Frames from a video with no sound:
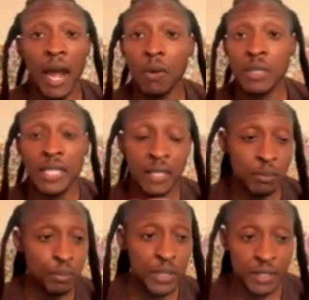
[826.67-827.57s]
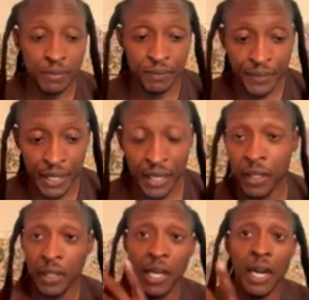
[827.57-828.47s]
I was sitting in prison,
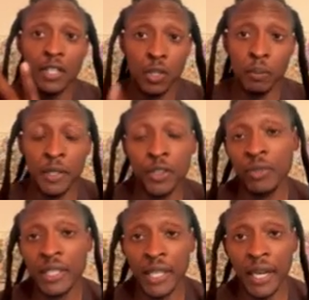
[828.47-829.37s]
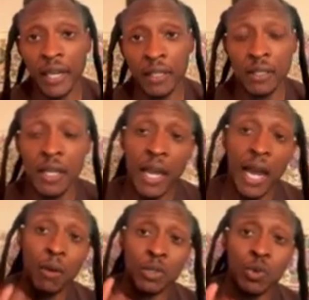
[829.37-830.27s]
and God told me three things.
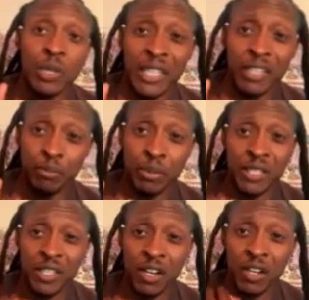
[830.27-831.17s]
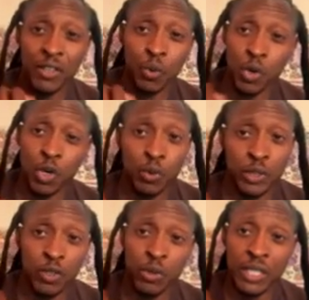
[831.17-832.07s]
I was going to leave prison early, the world
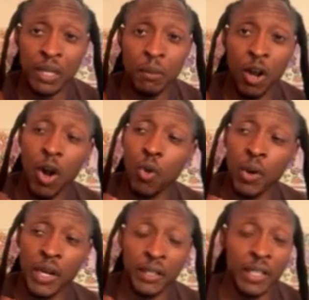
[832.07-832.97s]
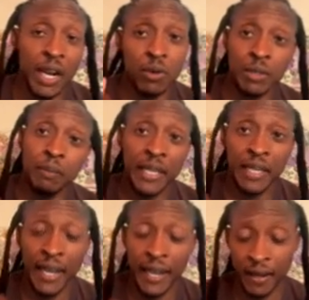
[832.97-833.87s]
was going to see my artwork, and that I was a
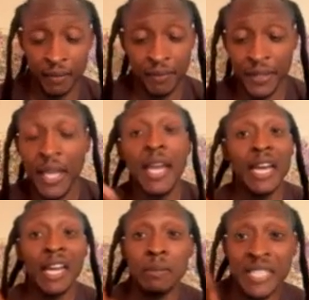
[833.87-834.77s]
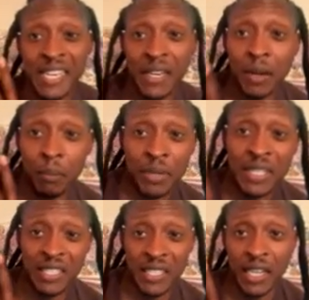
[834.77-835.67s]
millionaire. And I'm sitting in a
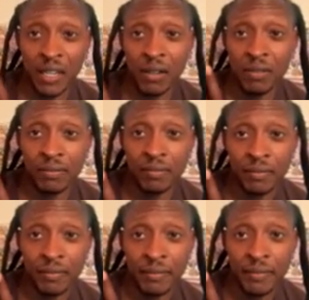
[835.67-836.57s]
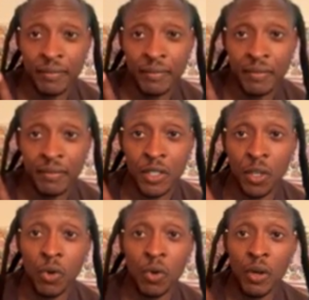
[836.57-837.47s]
prison cell.
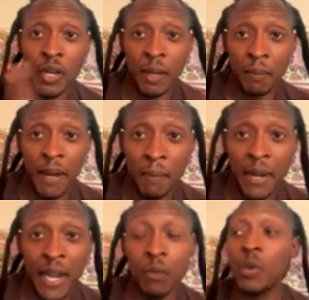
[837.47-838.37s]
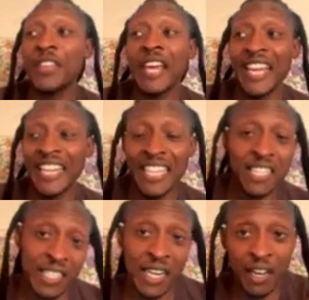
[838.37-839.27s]
So, in my mind, with 8
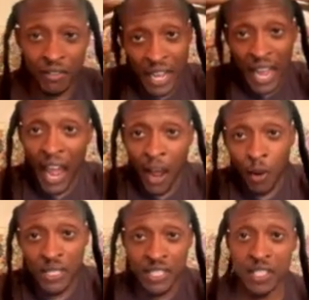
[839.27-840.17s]
years left, how is